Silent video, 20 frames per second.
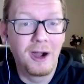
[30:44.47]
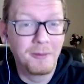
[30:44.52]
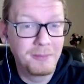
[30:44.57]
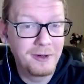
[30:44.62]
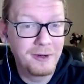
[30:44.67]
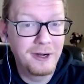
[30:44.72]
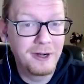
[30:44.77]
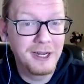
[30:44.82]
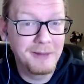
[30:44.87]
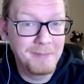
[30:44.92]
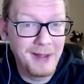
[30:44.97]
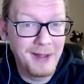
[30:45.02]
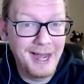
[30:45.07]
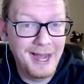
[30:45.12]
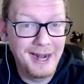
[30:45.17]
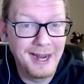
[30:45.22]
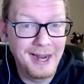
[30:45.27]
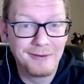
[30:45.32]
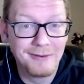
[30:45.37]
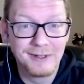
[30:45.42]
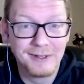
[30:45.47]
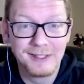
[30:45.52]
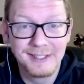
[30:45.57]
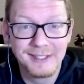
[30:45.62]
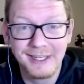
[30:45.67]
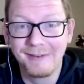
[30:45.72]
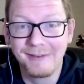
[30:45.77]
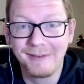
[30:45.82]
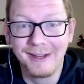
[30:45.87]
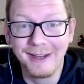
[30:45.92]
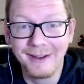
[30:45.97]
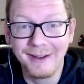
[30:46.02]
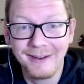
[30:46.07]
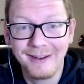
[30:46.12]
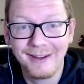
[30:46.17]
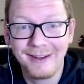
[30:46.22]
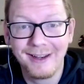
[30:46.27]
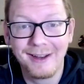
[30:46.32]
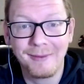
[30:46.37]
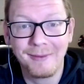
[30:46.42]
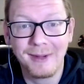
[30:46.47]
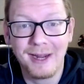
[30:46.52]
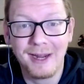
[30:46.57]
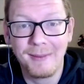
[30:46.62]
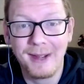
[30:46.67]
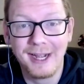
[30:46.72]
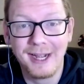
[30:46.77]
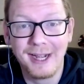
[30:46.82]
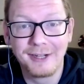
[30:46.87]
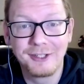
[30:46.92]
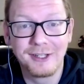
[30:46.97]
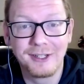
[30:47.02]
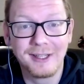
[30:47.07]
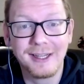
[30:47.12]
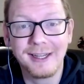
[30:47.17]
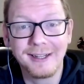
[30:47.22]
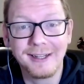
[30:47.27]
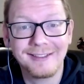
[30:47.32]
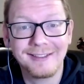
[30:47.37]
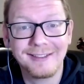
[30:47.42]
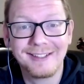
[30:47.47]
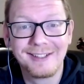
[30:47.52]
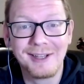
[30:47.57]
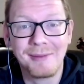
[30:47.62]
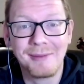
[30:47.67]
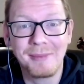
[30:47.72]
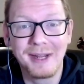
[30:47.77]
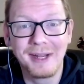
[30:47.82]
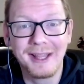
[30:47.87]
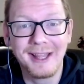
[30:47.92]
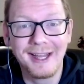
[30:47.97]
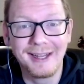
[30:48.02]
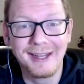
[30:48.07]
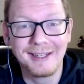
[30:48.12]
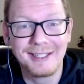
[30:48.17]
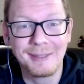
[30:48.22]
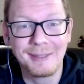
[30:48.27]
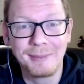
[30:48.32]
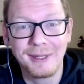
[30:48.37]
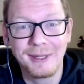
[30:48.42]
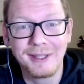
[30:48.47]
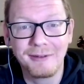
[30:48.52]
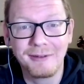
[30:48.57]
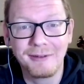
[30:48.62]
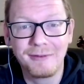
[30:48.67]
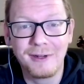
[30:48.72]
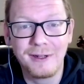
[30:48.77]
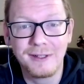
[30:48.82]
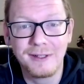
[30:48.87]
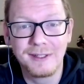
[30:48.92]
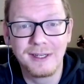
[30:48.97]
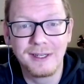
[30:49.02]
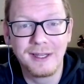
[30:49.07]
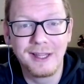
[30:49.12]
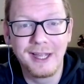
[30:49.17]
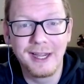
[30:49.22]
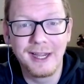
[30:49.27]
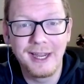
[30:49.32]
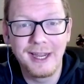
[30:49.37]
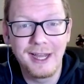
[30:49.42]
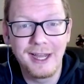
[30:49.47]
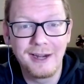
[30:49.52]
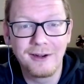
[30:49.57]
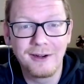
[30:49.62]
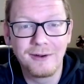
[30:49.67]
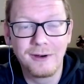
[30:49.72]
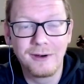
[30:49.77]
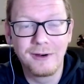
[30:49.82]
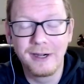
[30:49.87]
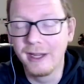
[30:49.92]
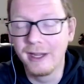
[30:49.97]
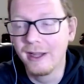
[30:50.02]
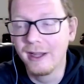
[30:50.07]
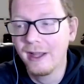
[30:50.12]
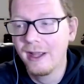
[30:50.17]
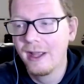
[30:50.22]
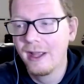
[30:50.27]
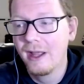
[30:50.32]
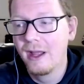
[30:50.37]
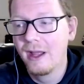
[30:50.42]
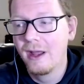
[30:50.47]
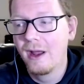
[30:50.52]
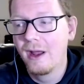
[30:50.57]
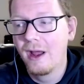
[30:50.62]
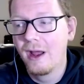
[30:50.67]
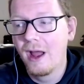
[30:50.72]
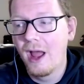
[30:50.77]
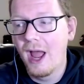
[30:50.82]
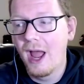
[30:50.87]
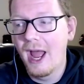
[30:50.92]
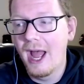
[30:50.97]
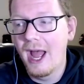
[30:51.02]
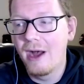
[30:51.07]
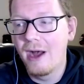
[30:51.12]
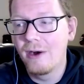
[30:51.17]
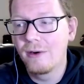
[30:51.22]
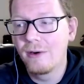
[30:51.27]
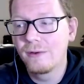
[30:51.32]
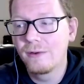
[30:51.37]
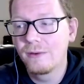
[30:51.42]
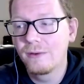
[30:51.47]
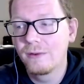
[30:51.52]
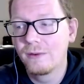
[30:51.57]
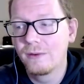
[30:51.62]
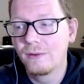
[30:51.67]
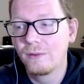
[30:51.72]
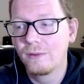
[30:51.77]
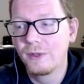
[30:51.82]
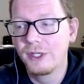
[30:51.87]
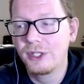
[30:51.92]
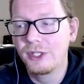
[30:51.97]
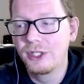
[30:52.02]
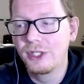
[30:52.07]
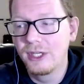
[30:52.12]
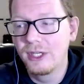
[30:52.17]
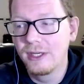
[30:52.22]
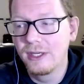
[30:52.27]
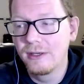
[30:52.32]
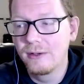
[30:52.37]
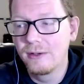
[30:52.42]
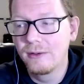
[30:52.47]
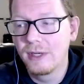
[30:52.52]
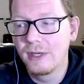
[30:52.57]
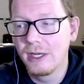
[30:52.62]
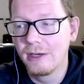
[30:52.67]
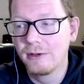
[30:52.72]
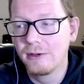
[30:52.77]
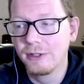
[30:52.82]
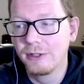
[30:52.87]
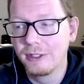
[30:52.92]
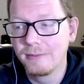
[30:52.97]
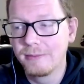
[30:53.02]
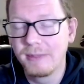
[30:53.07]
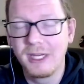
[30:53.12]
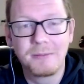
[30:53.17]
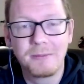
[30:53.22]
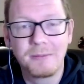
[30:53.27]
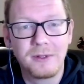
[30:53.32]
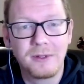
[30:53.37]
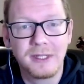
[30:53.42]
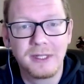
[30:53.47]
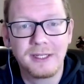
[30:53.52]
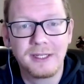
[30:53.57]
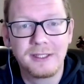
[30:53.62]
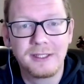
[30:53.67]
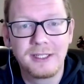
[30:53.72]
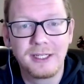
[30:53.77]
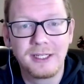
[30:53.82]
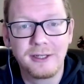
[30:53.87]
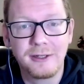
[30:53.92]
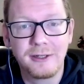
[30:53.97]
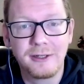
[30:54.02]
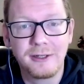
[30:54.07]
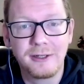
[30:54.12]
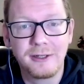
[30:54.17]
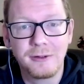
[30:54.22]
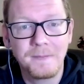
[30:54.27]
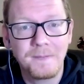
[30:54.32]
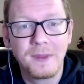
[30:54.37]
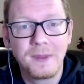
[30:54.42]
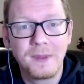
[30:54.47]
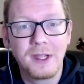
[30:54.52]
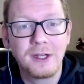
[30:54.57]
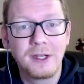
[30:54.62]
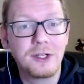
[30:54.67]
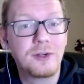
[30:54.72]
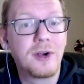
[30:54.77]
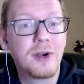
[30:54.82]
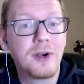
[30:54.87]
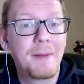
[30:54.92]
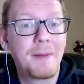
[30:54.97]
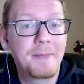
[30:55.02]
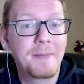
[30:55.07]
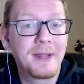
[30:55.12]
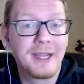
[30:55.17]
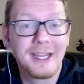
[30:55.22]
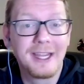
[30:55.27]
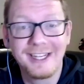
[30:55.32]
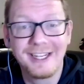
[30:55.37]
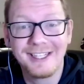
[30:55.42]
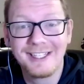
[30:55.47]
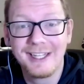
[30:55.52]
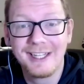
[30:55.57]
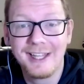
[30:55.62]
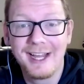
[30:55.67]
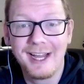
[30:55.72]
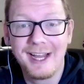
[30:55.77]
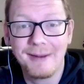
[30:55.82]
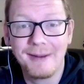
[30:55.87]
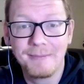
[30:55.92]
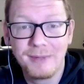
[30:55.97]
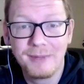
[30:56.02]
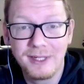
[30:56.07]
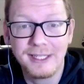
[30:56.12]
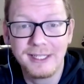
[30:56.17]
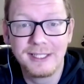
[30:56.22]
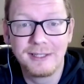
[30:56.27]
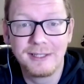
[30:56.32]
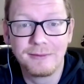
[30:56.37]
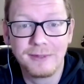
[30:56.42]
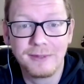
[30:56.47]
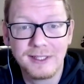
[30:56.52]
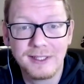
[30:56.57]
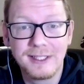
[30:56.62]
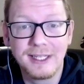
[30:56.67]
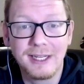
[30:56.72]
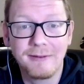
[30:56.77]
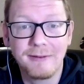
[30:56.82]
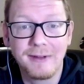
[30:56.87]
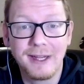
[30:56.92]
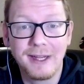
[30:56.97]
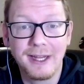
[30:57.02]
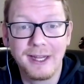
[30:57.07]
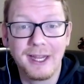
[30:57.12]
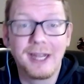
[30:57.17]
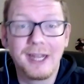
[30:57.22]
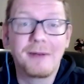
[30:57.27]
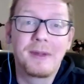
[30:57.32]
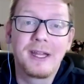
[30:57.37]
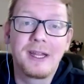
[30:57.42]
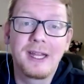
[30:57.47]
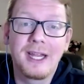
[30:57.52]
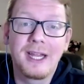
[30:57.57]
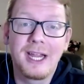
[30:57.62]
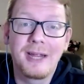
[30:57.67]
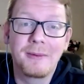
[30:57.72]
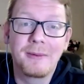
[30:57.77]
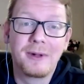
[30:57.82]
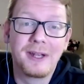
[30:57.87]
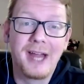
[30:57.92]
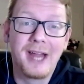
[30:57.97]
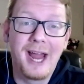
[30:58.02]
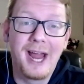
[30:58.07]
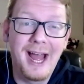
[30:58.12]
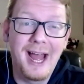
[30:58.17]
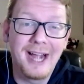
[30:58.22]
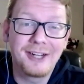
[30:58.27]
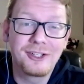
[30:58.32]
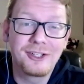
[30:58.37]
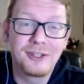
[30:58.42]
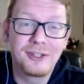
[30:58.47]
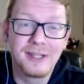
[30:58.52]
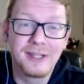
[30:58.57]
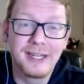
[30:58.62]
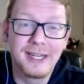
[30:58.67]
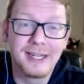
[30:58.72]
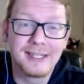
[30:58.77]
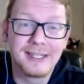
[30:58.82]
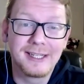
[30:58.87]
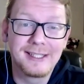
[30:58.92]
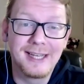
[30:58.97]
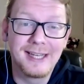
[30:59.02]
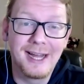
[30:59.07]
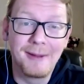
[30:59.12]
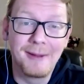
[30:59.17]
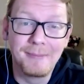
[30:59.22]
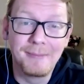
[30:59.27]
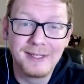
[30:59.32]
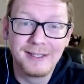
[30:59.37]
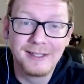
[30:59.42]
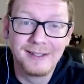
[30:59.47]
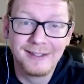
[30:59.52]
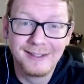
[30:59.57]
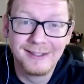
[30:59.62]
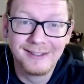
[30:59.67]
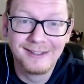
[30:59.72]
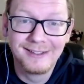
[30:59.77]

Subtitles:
are pretty bad at receiving. I mean, I'm actually somebody that typically falls into that category. How would you coach people into dropping into that place of receiving and being able to actually accept